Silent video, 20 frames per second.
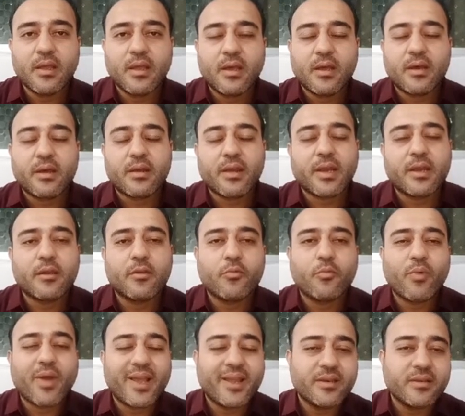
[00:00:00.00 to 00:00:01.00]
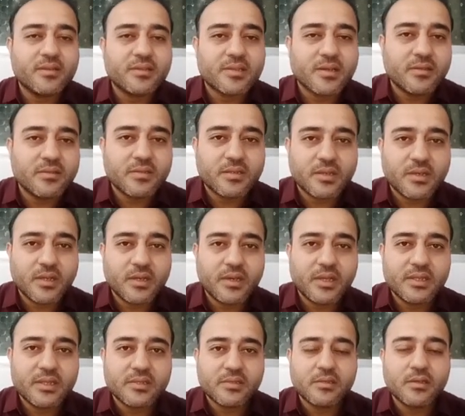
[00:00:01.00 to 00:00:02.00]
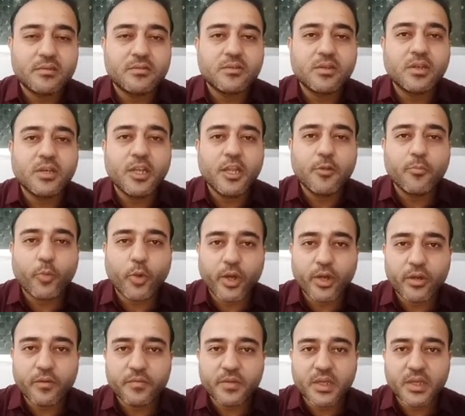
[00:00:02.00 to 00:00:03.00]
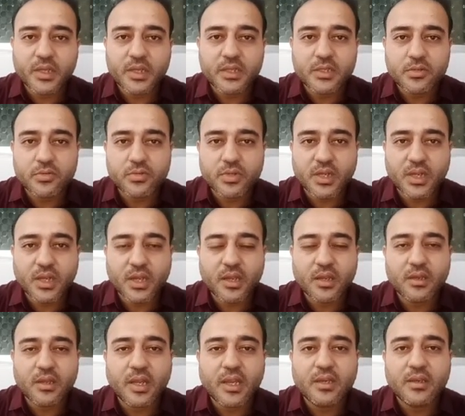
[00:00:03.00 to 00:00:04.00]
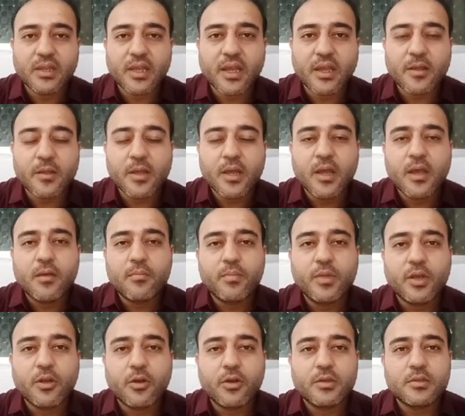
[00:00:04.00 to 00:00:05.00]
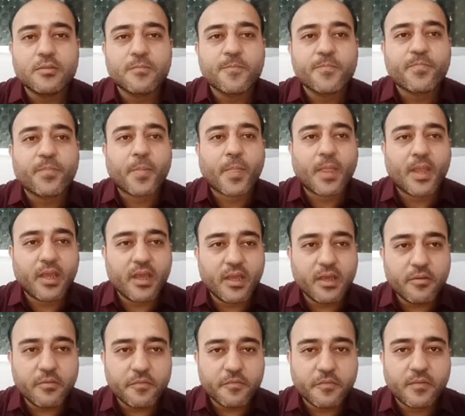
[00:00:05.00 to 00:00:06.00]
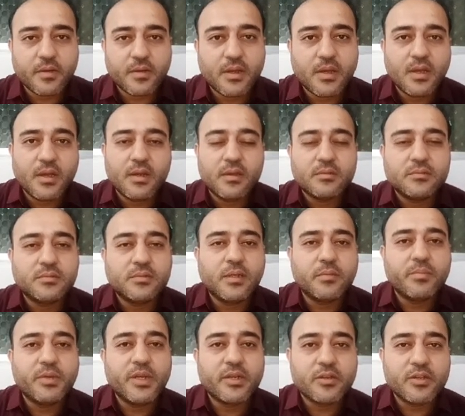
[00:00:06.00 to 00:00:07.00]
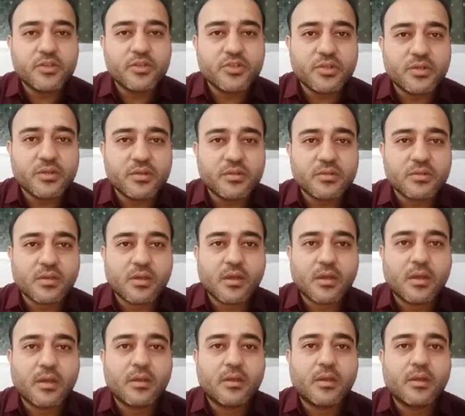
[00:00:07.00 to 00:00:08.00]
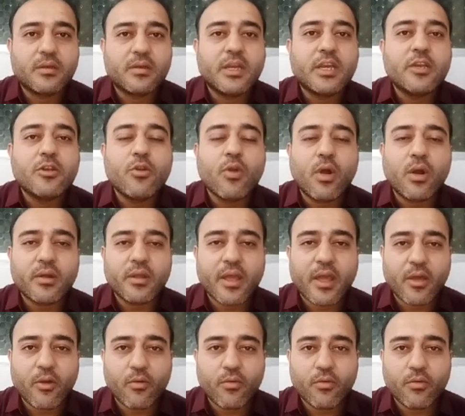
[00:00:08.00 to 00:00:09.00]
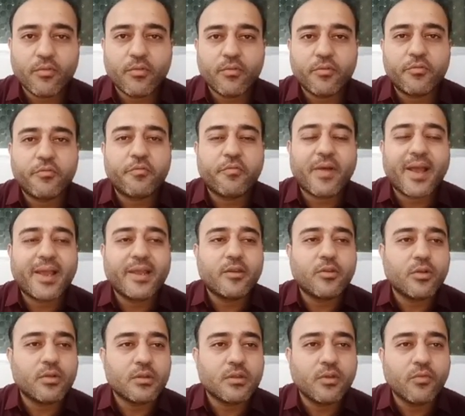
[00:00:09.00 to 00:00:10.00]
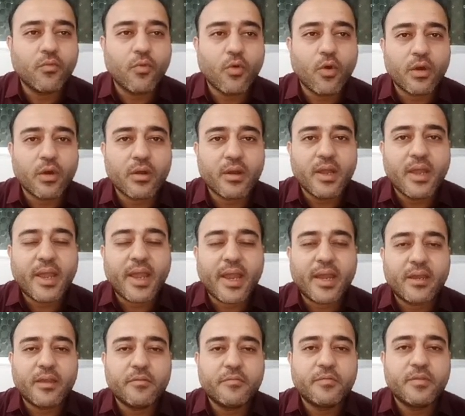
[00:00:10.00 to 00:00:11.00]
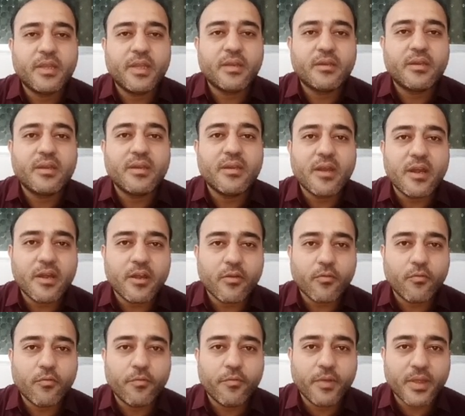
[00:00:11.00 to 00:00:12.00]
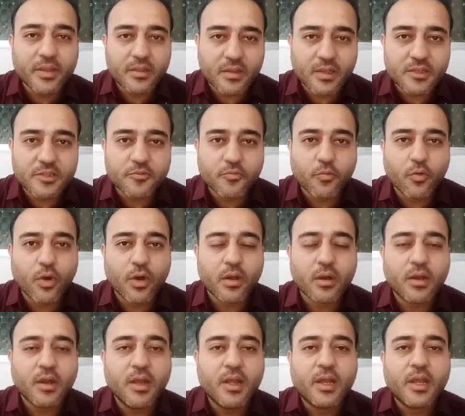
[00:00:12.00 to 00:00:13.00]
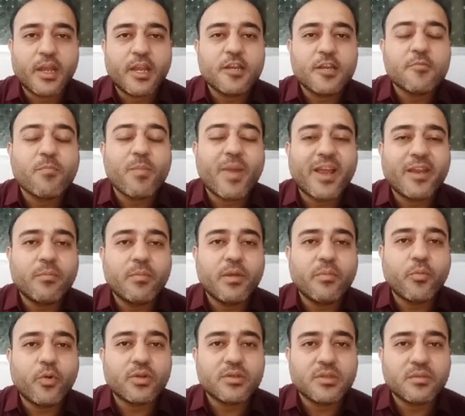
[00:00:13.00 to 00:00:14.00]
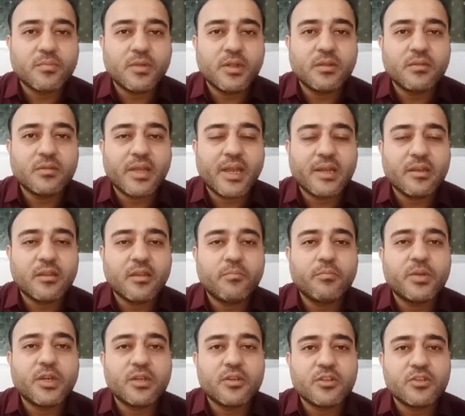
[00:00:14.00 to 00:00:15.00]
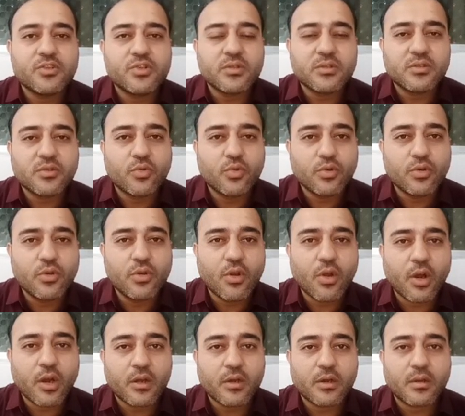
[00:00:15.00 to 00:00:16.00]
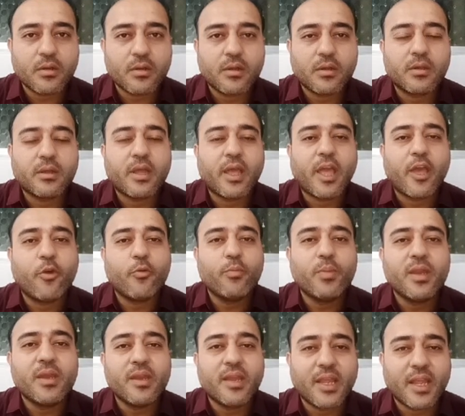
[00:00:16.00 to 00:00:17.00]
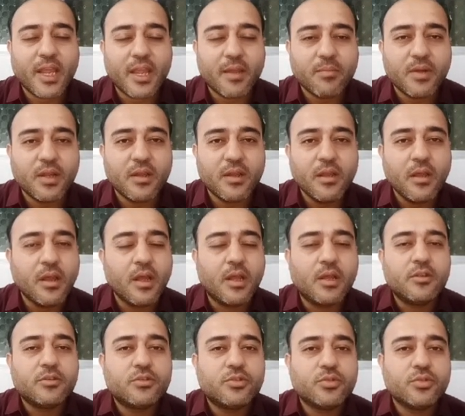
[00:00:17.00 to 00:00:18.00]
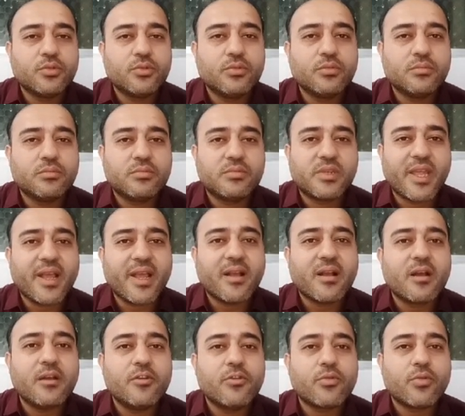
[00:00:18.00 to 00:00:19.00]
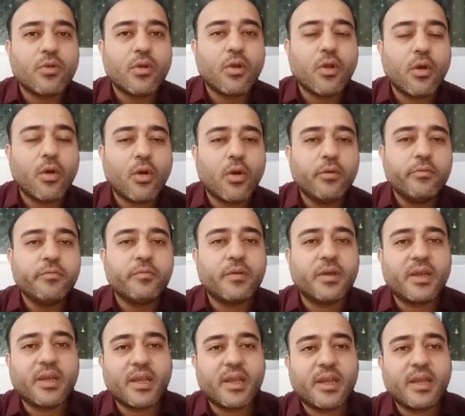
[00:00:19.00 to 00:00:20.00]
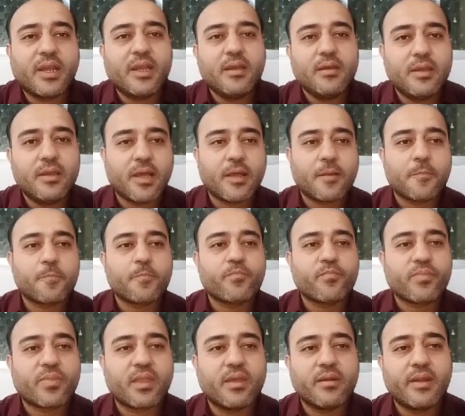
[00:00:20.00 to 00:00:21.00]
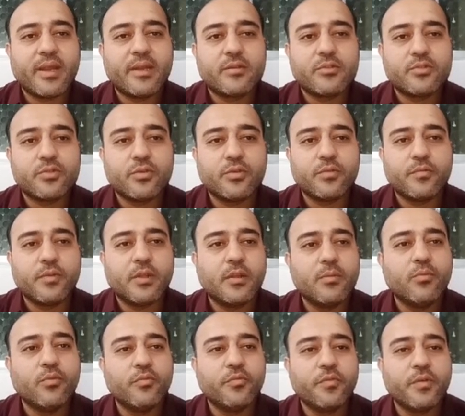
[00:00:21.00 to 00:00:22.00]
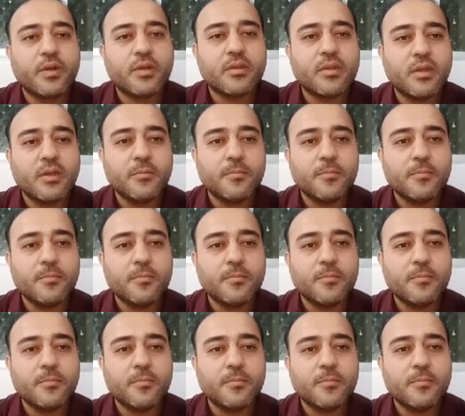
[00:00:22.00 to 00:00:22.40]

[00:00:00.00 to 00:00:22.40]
Right, why it is considered as the turning point of the history in India? Because if the Britishers did not have fight or the war, and if they didn't win this war, it might be possible that the Britishers could not have been able to take control of India. Right, so we'll move further.